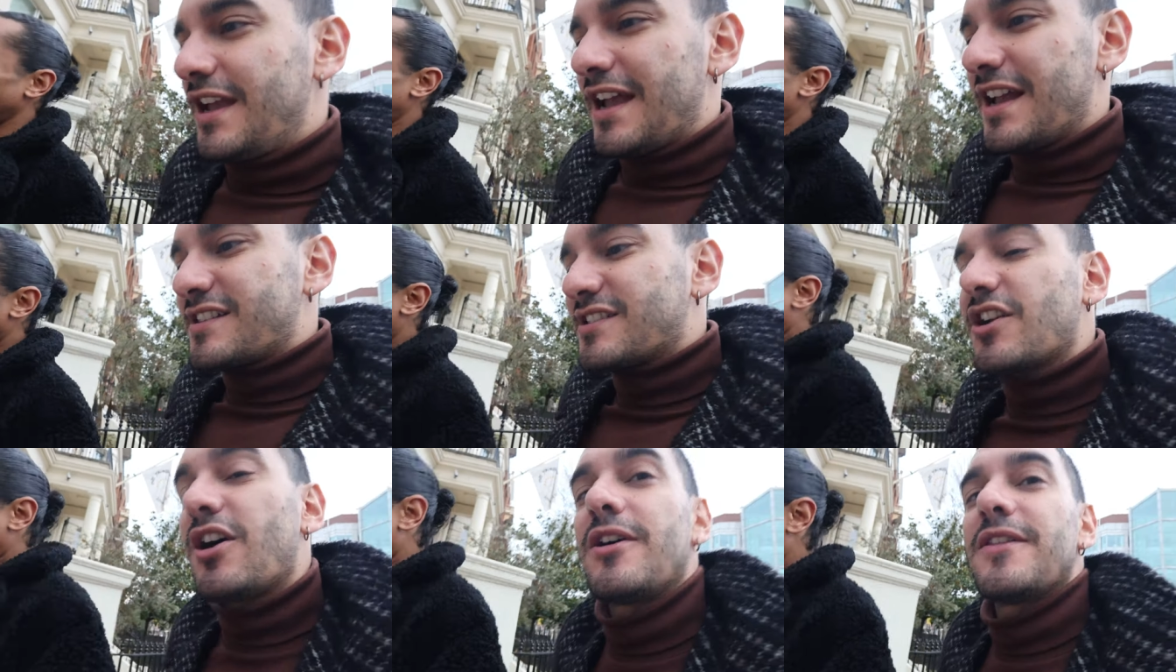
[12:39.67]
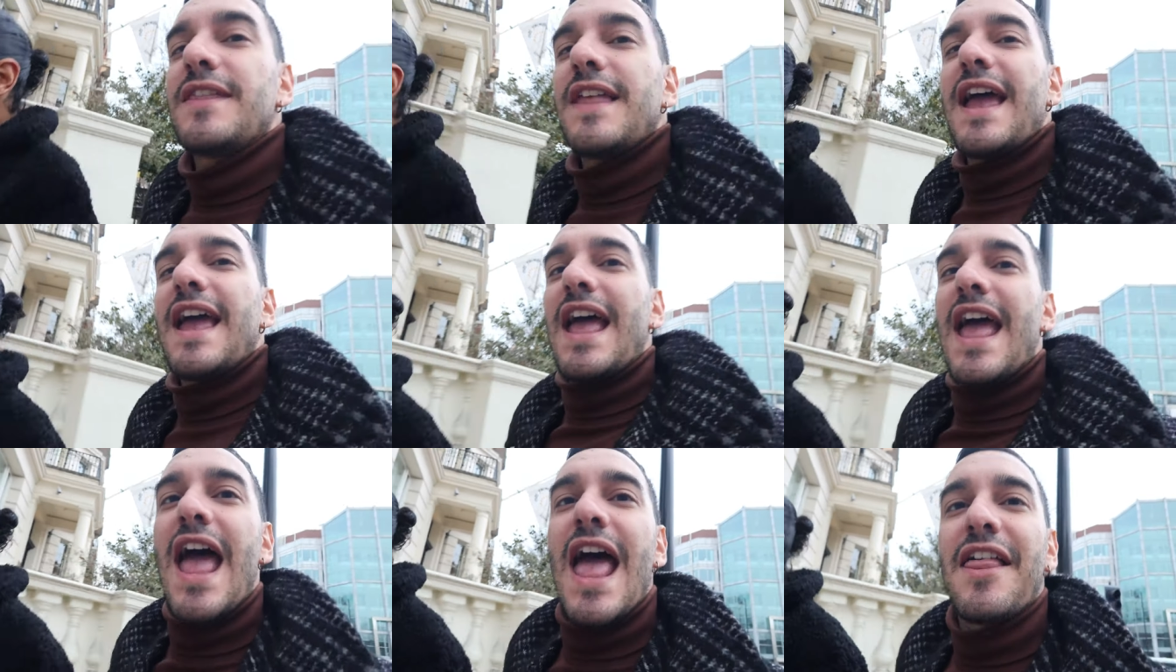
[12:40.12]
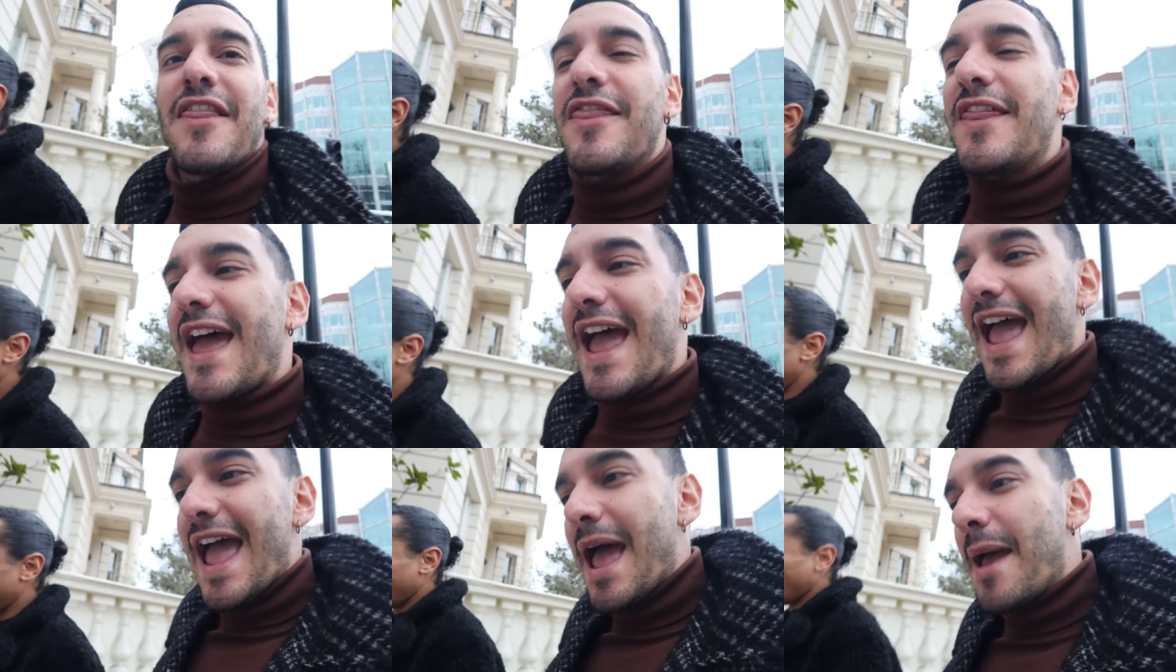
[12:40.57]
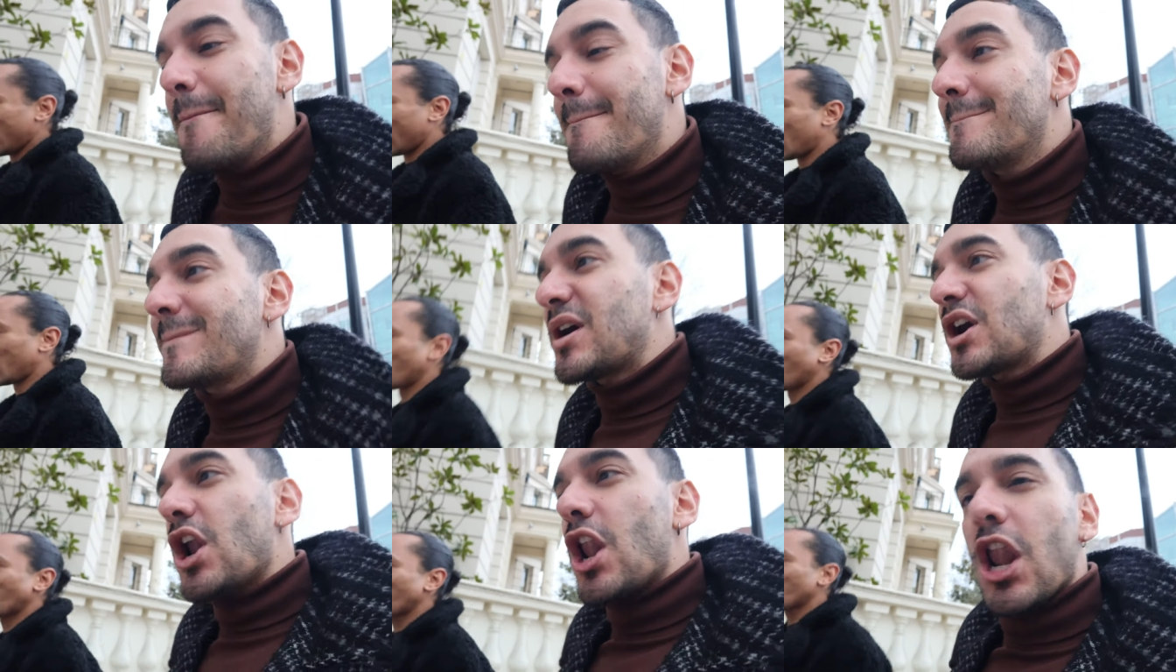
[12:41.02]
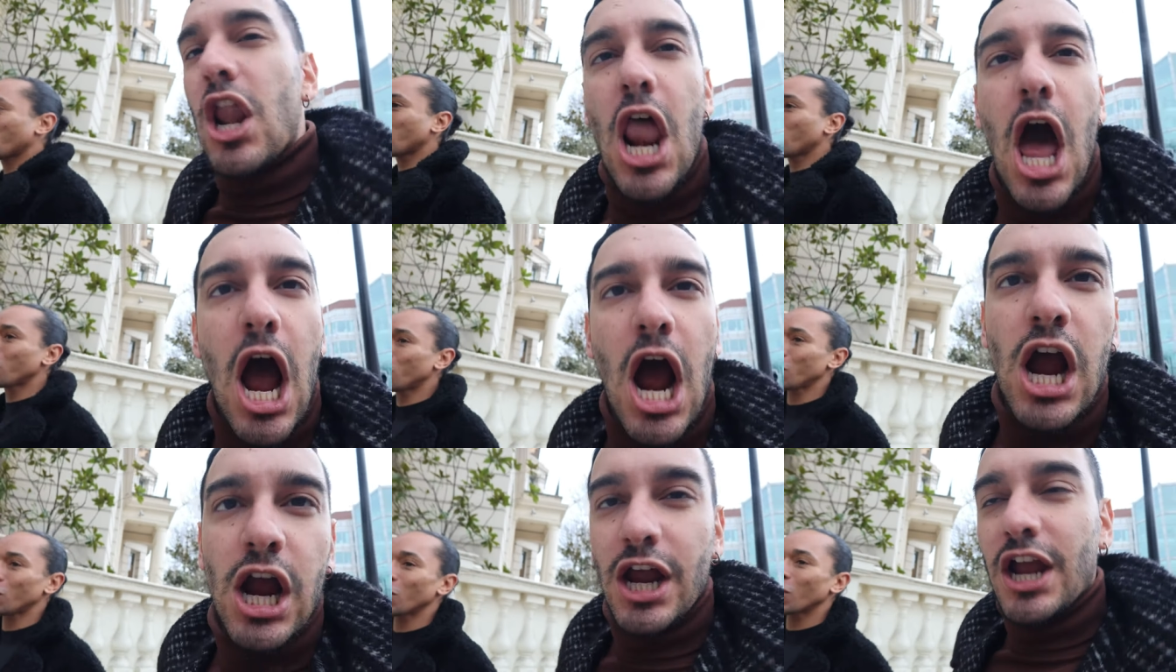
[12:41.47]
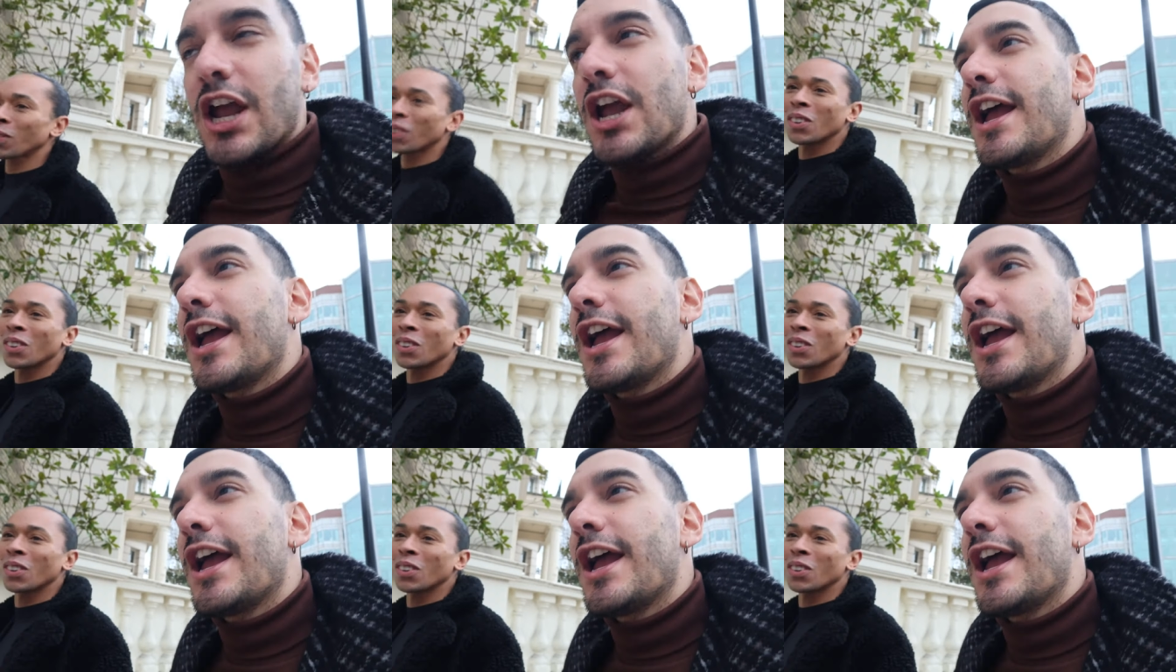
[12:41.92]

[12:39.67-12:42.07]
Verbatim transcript: It's called the Ember Locke.